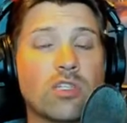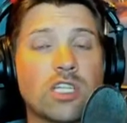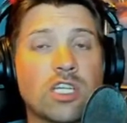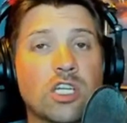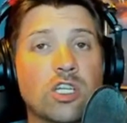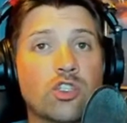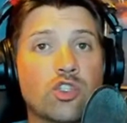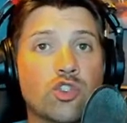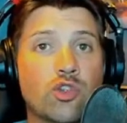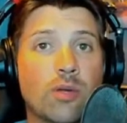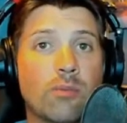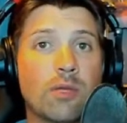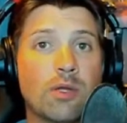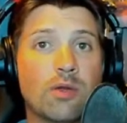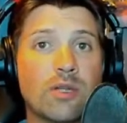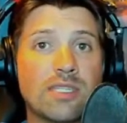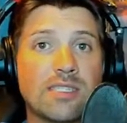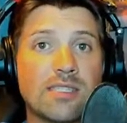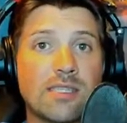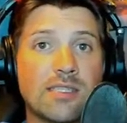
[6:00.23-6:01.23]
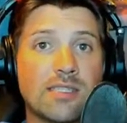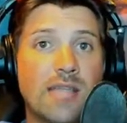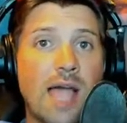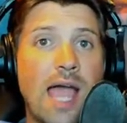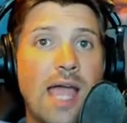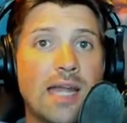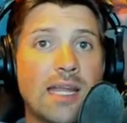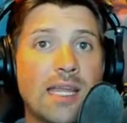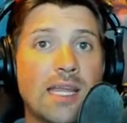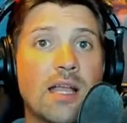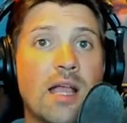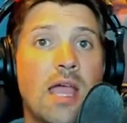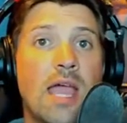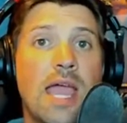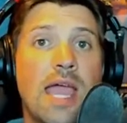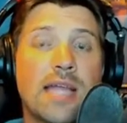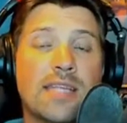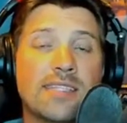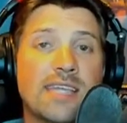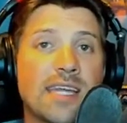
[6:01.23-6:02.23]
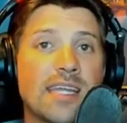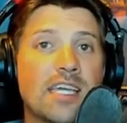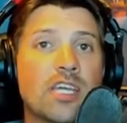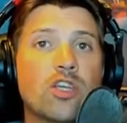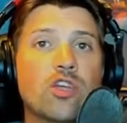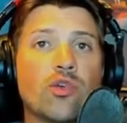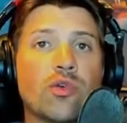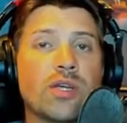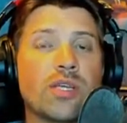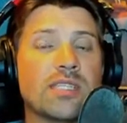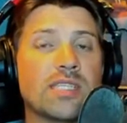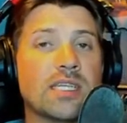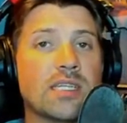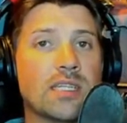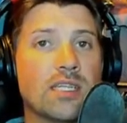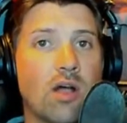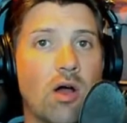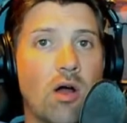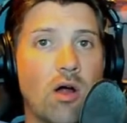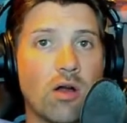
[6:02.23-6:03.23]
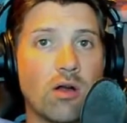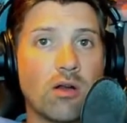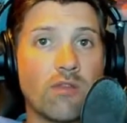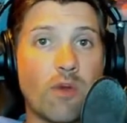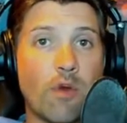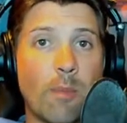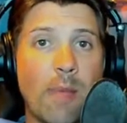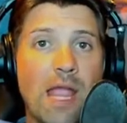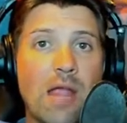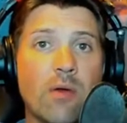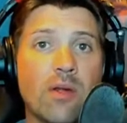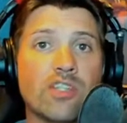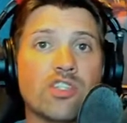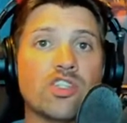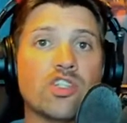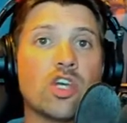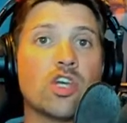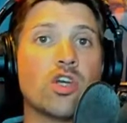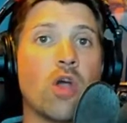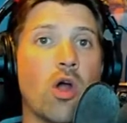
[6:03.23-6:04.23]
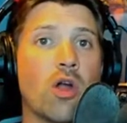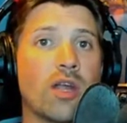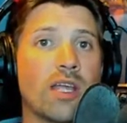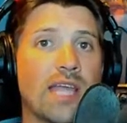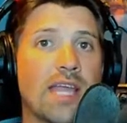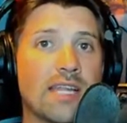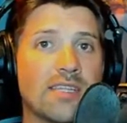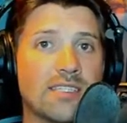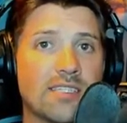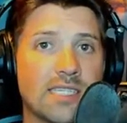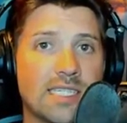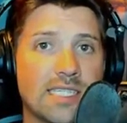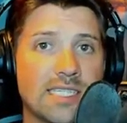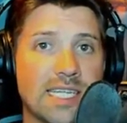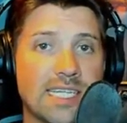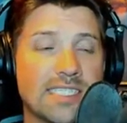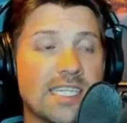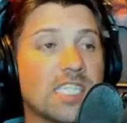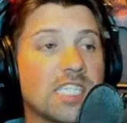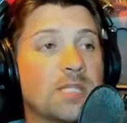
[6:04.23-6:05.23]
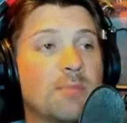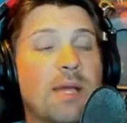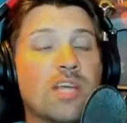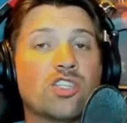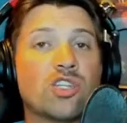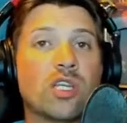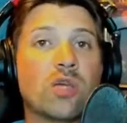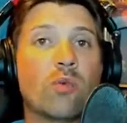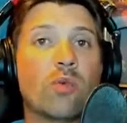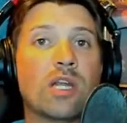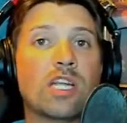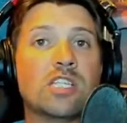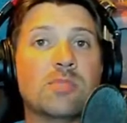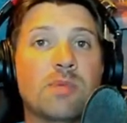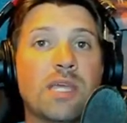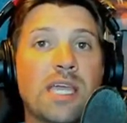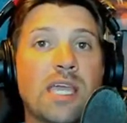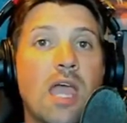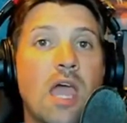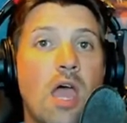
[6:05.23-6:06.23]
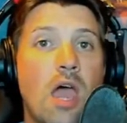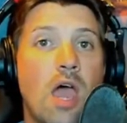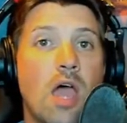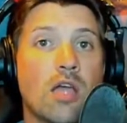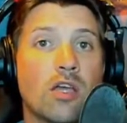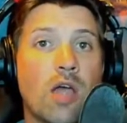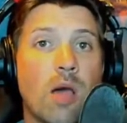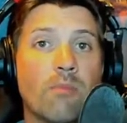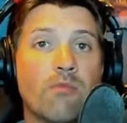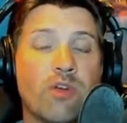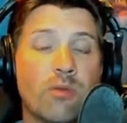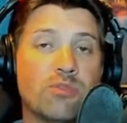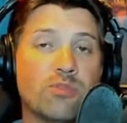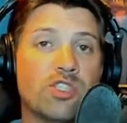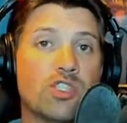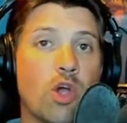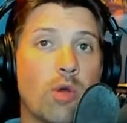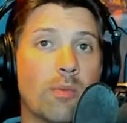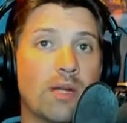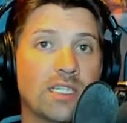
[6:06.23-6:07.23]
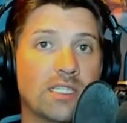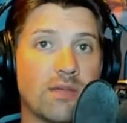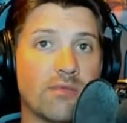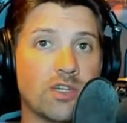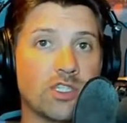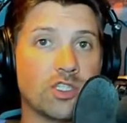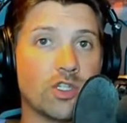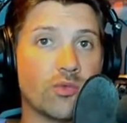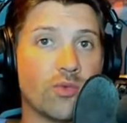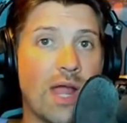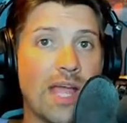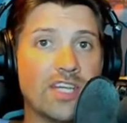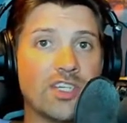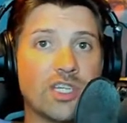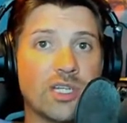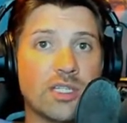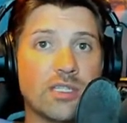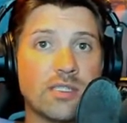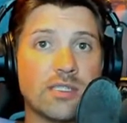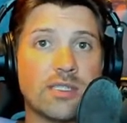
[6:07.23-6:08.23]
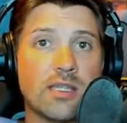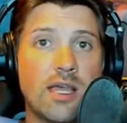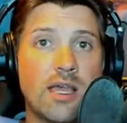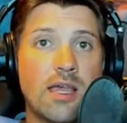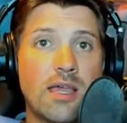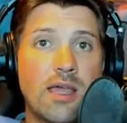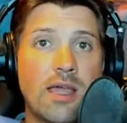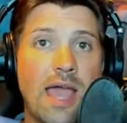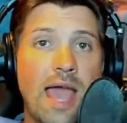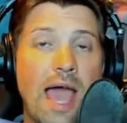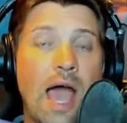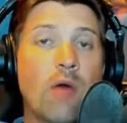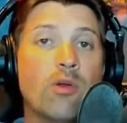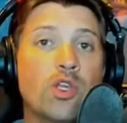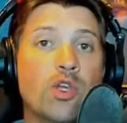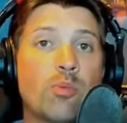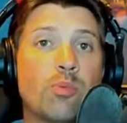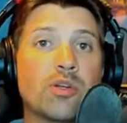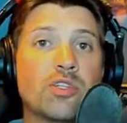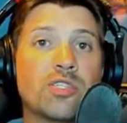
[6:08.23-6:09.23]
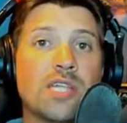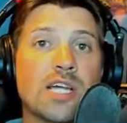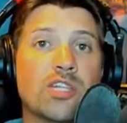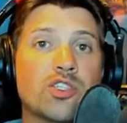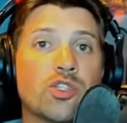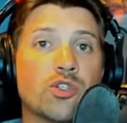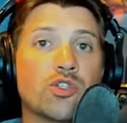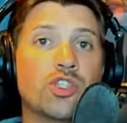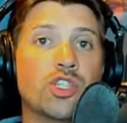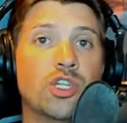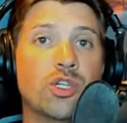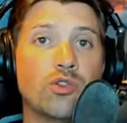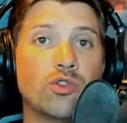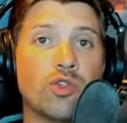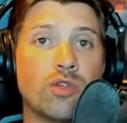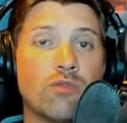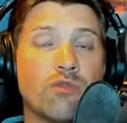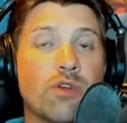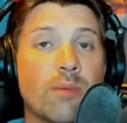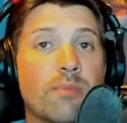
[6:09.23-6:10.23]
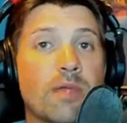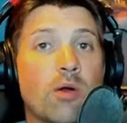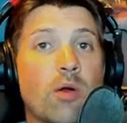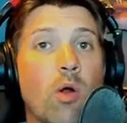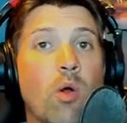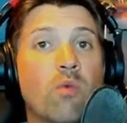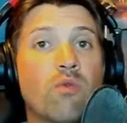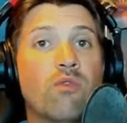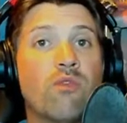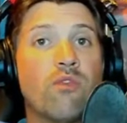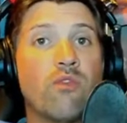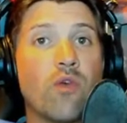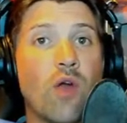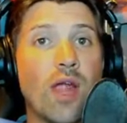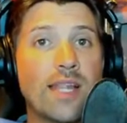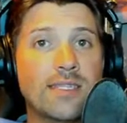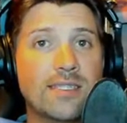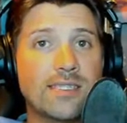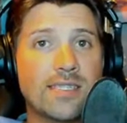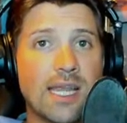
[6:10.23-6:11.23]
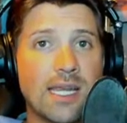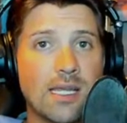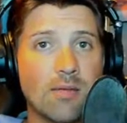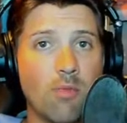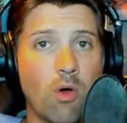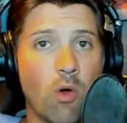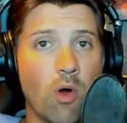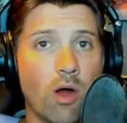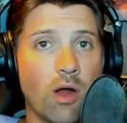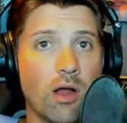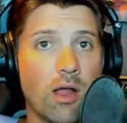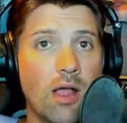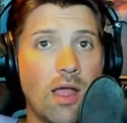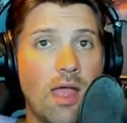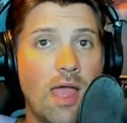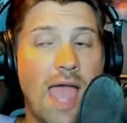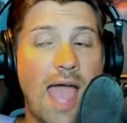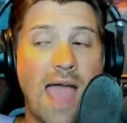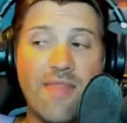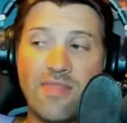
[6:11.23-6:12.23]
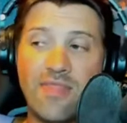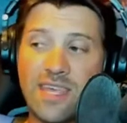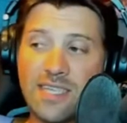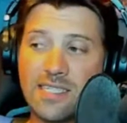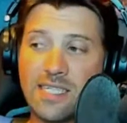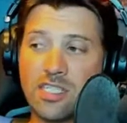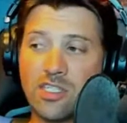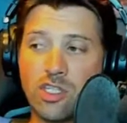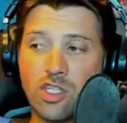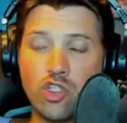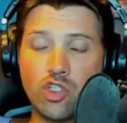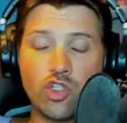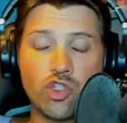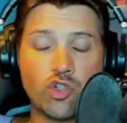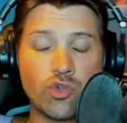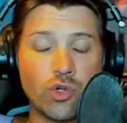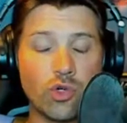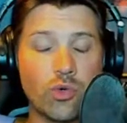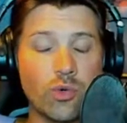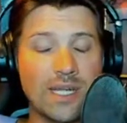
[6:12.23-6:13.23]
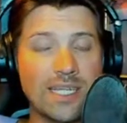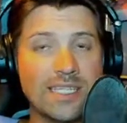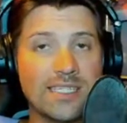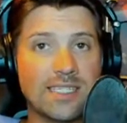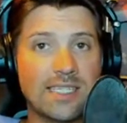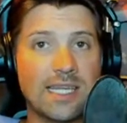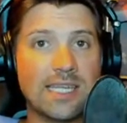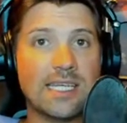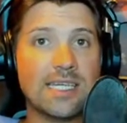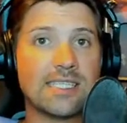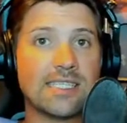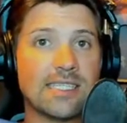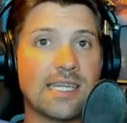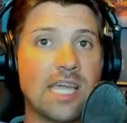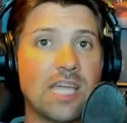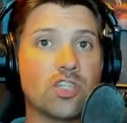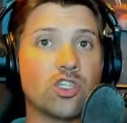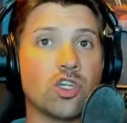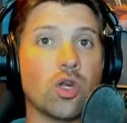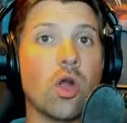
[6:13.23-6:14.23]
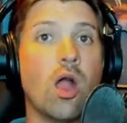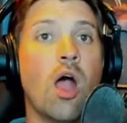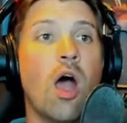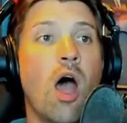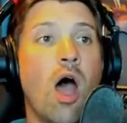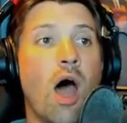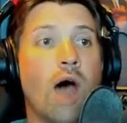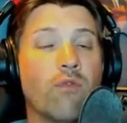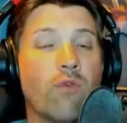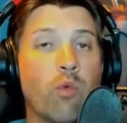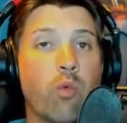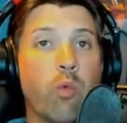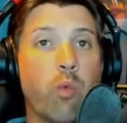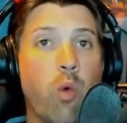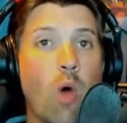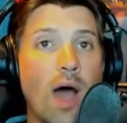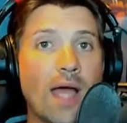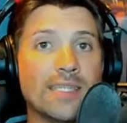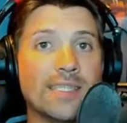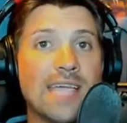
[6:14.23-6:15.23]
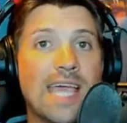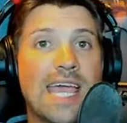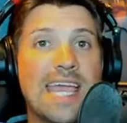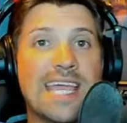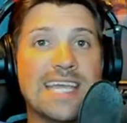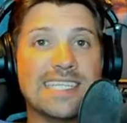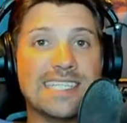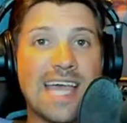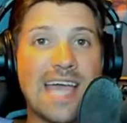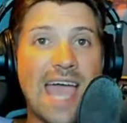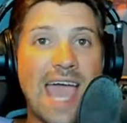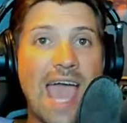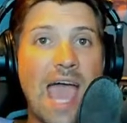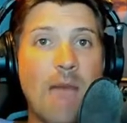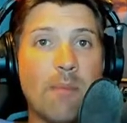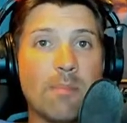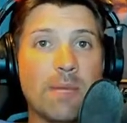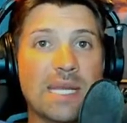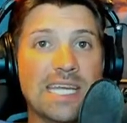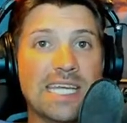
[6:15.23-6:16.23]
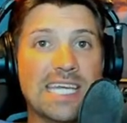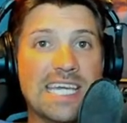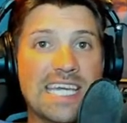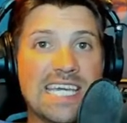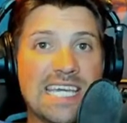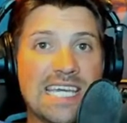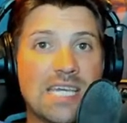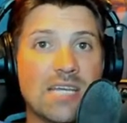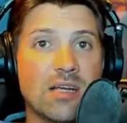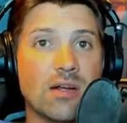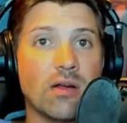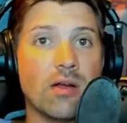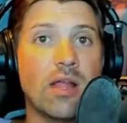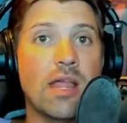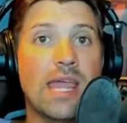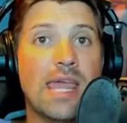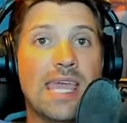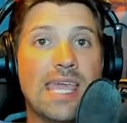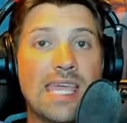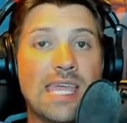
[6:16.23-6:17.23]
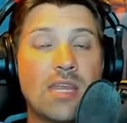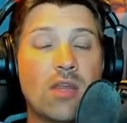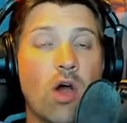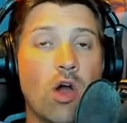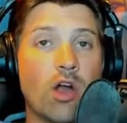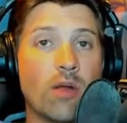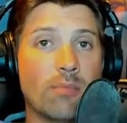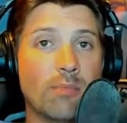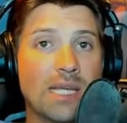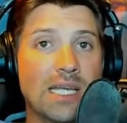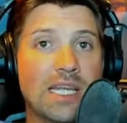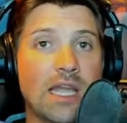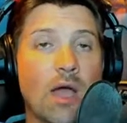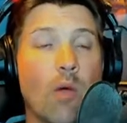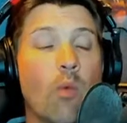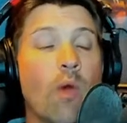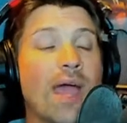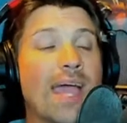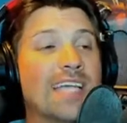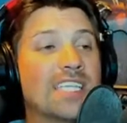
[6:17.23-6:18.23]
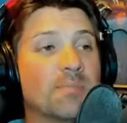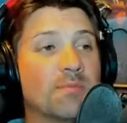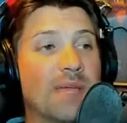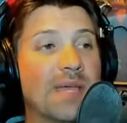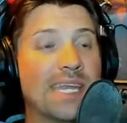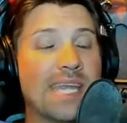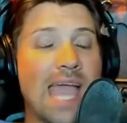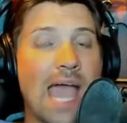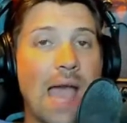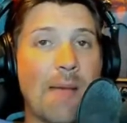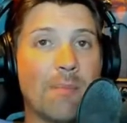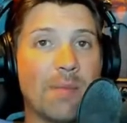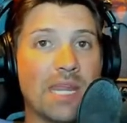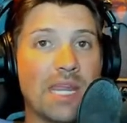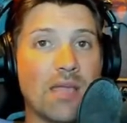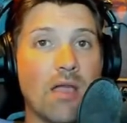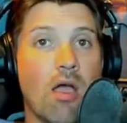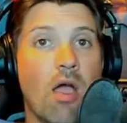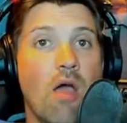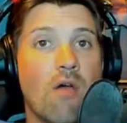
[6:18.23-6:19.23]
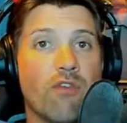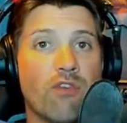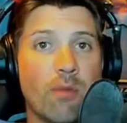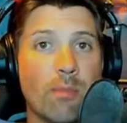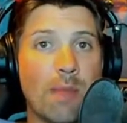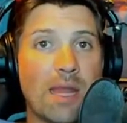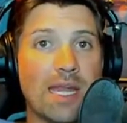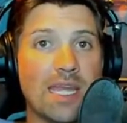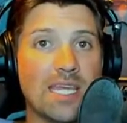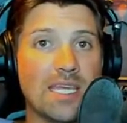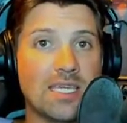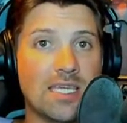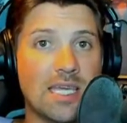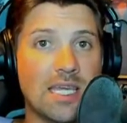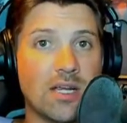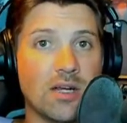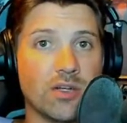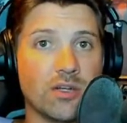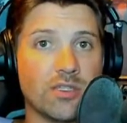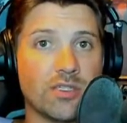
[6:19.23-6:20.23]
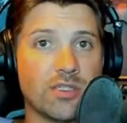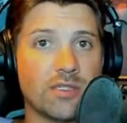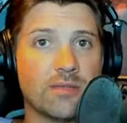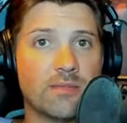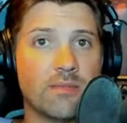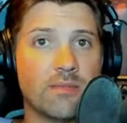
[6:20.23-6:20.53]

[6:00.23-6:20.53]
and contribute in society, it's getting increasingly harder for parents to guard against these things, especially when it's being come from so many different directions. How do you protect your children from their own friends anymore? And this is the true insidious nature of what is happening here in our media, what has been happening for many years.